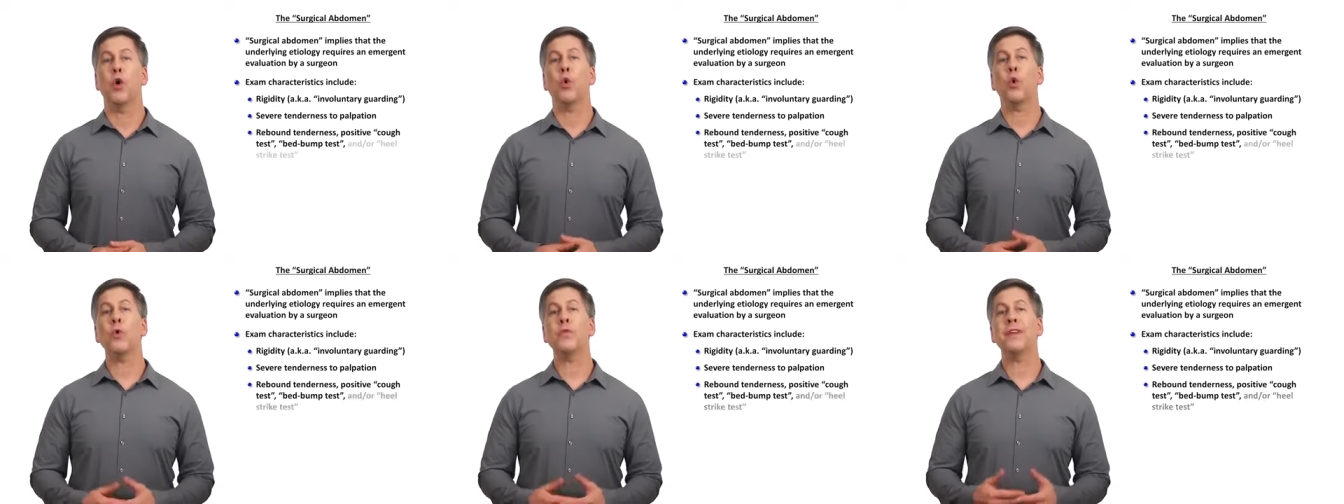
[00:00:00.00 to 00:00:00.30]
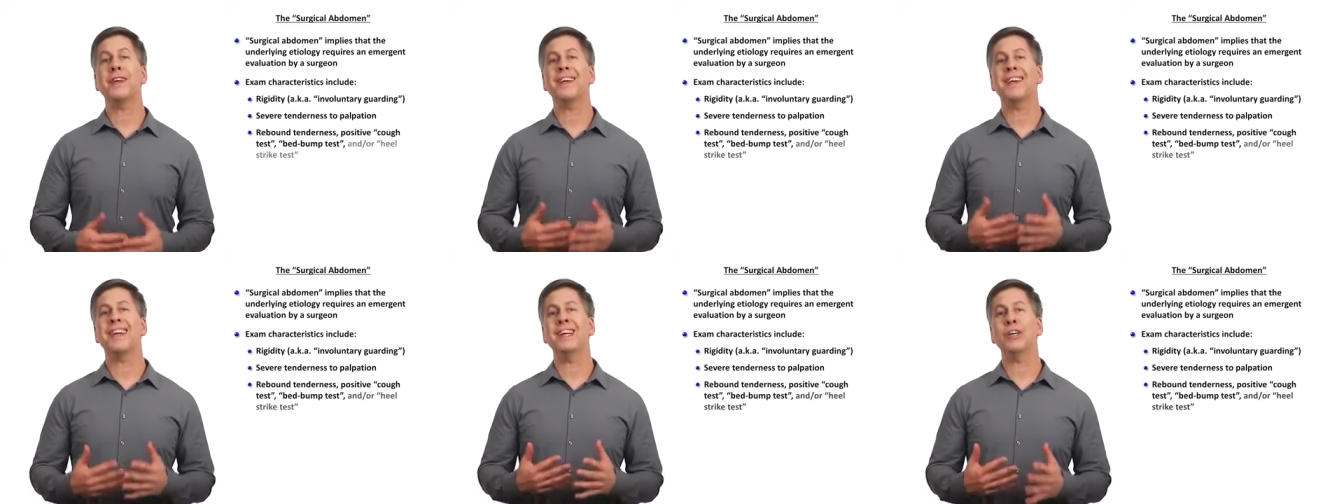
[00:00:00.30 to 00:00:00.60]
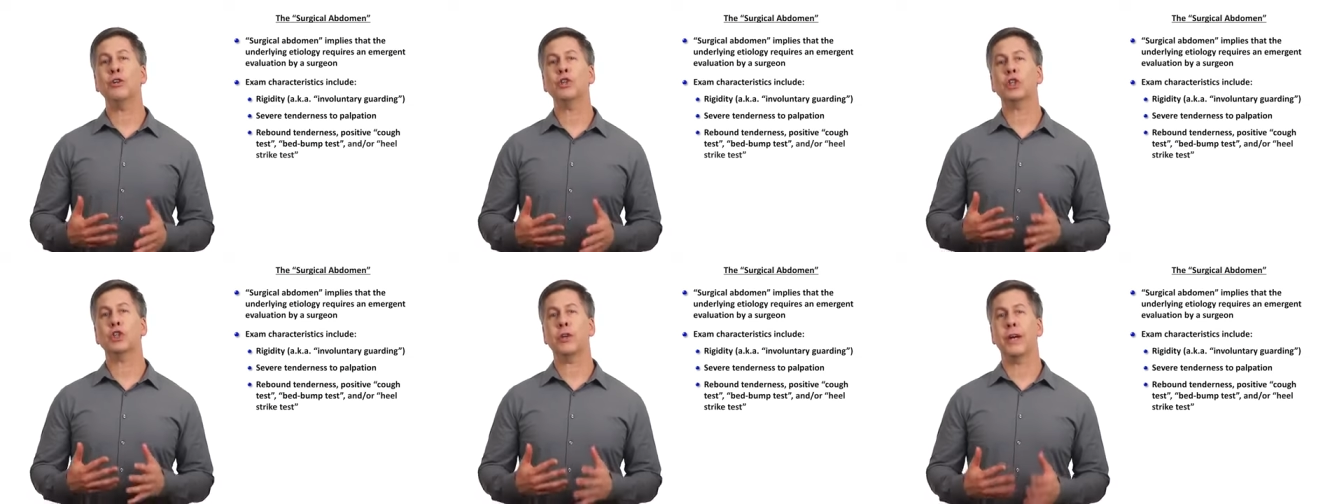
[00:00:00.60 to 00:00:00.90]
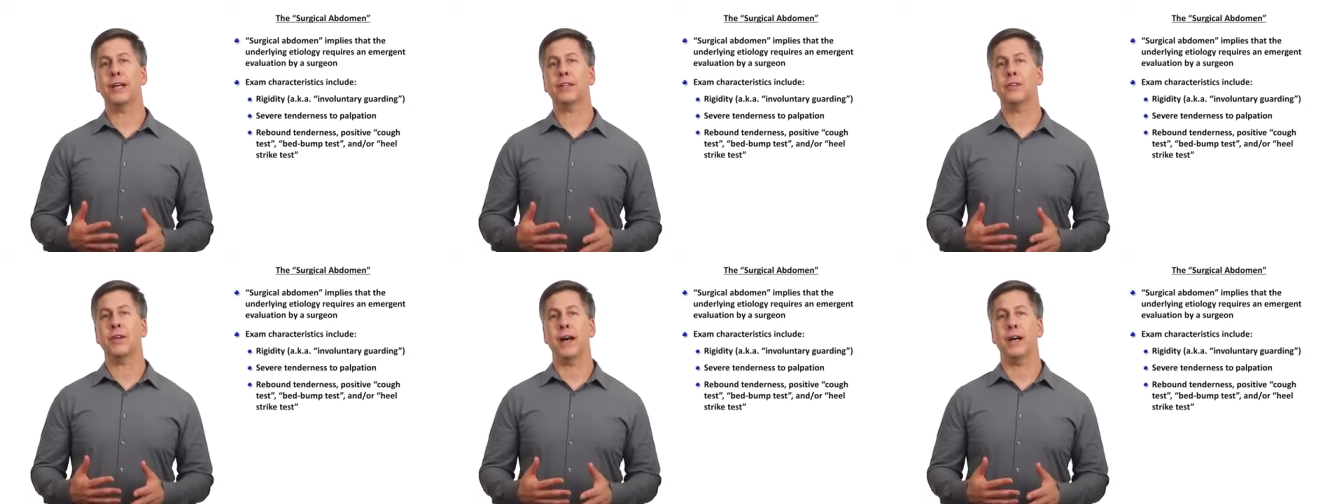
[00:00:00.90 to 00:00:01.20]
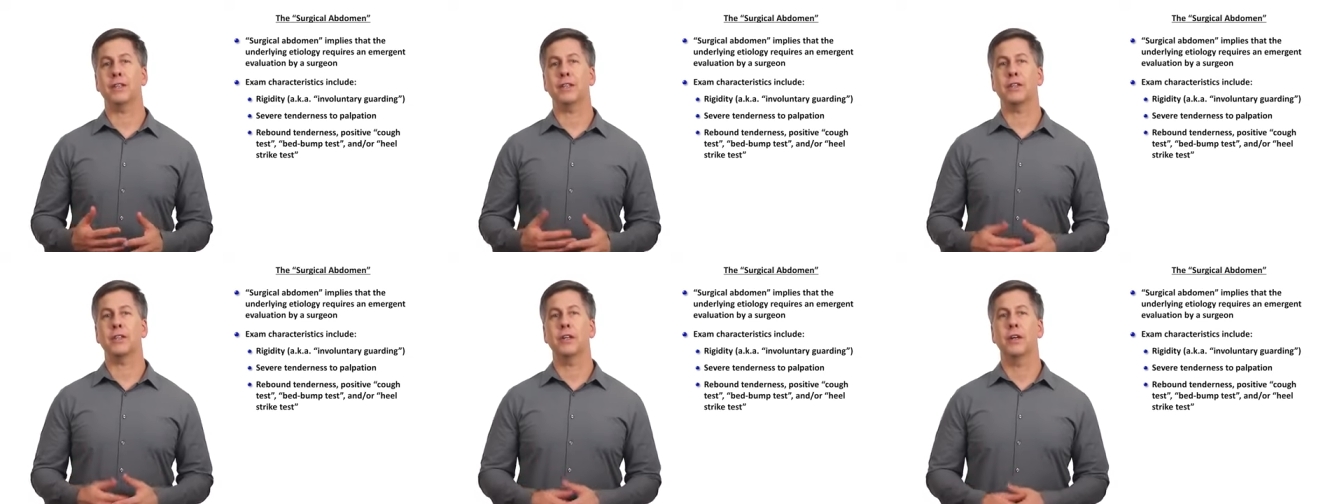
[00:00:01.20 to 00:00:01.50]
or the heel strike
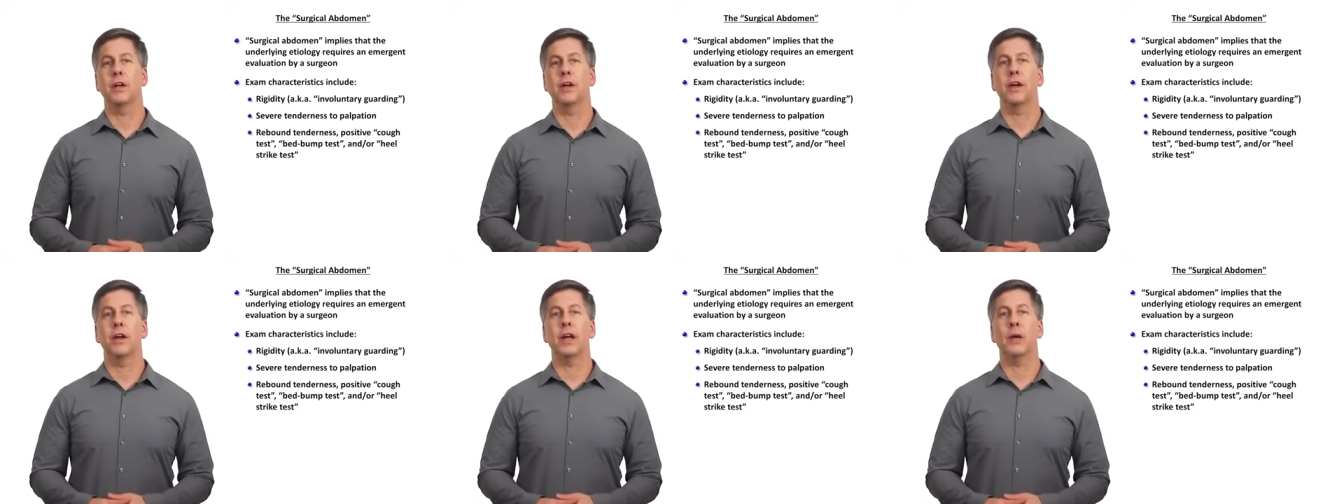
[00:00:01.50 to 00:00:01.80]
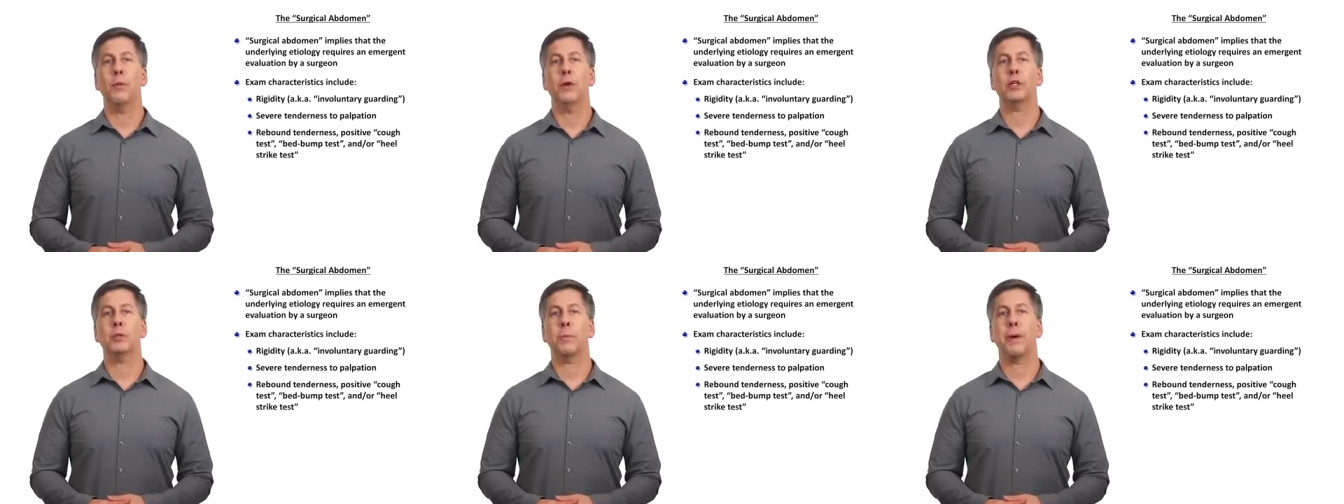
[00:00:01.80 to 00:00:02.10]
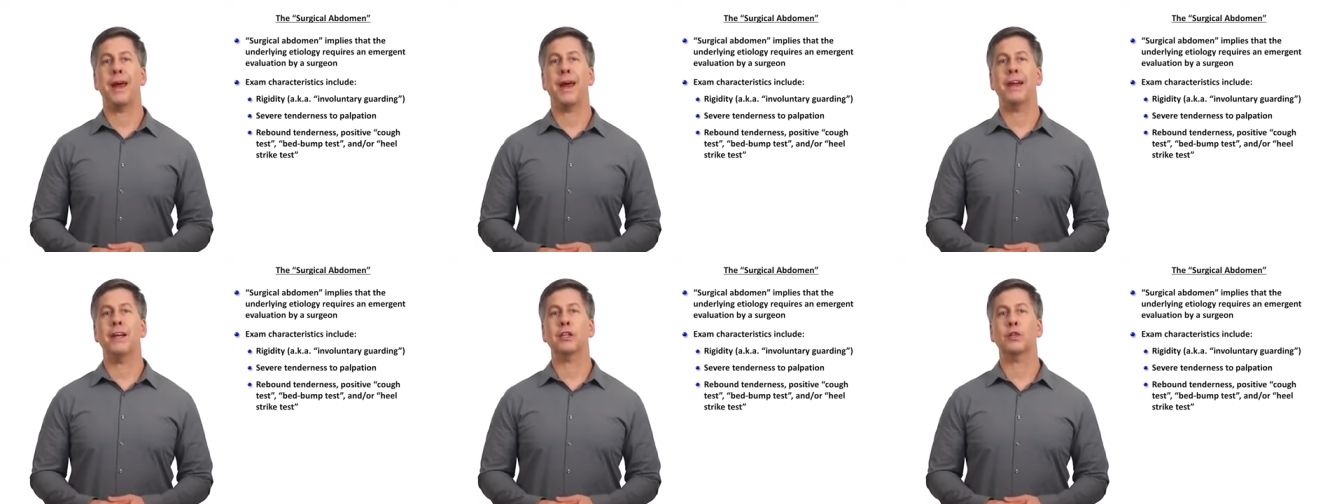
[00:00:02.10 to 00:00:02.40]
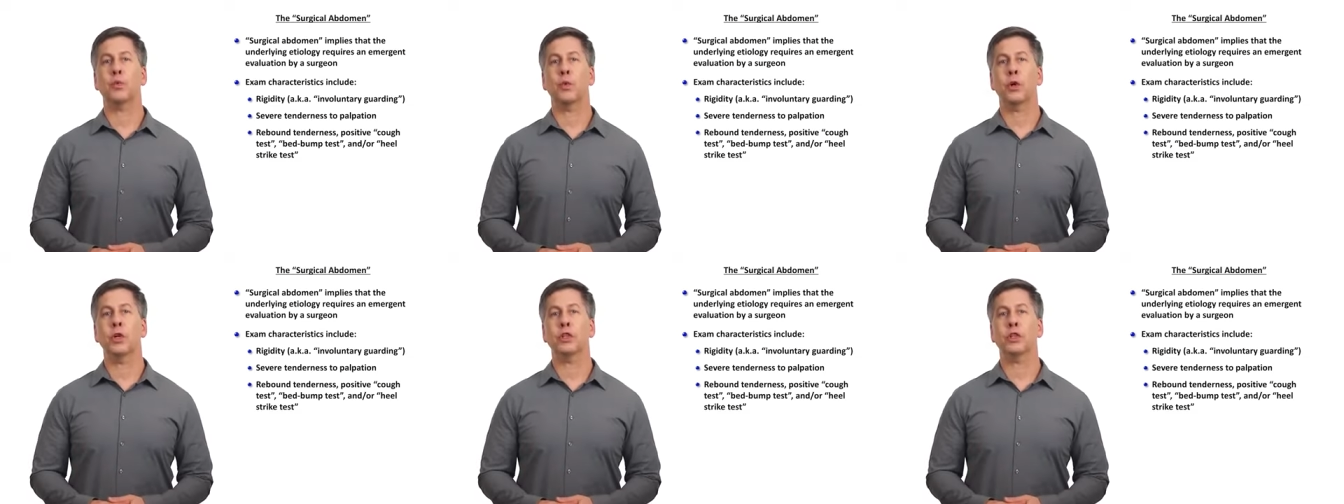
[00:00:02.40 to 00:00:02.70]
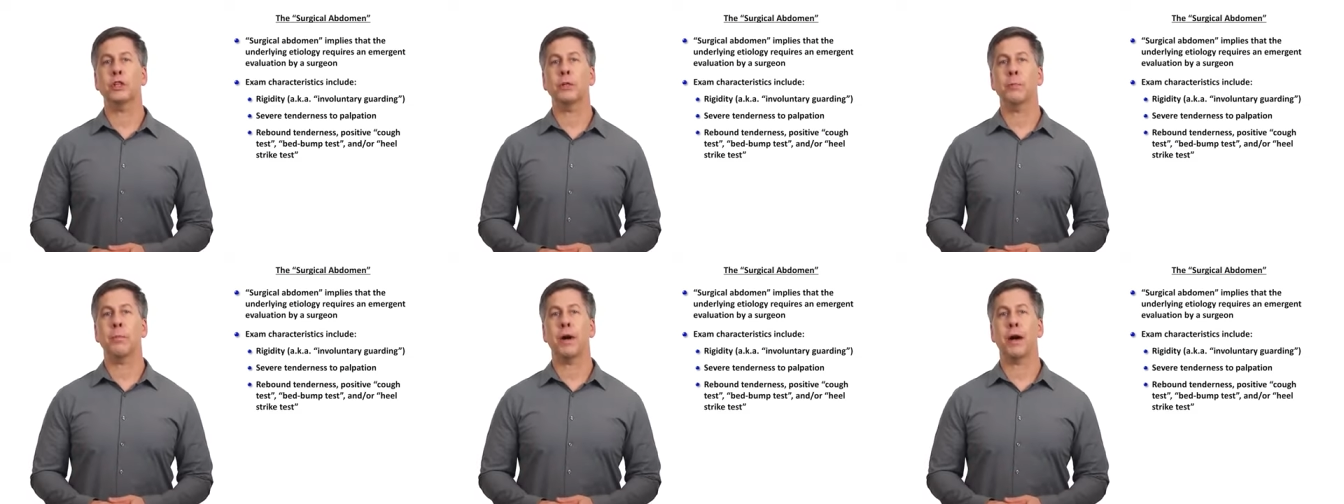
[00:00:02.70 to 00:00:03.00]
test, in which pain is
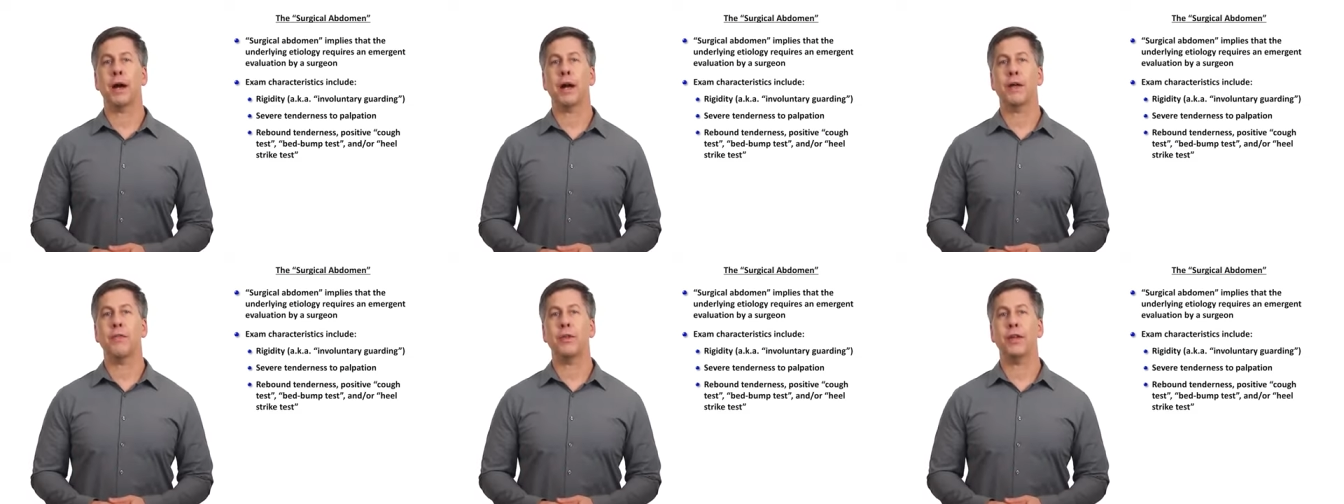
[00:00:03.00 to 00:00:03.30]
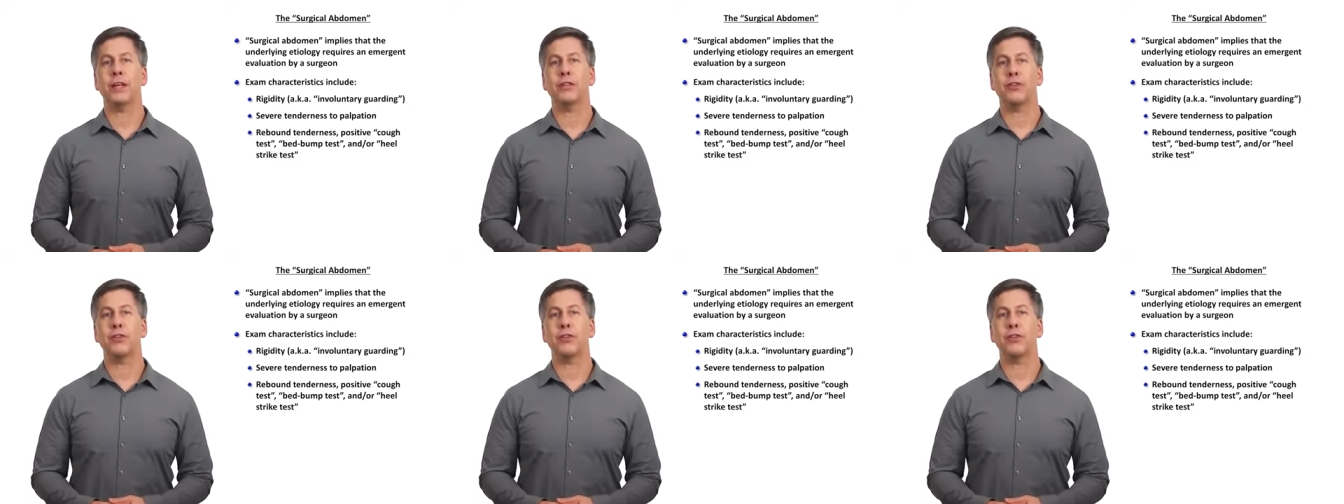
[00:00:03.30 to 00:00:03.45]
worsened by the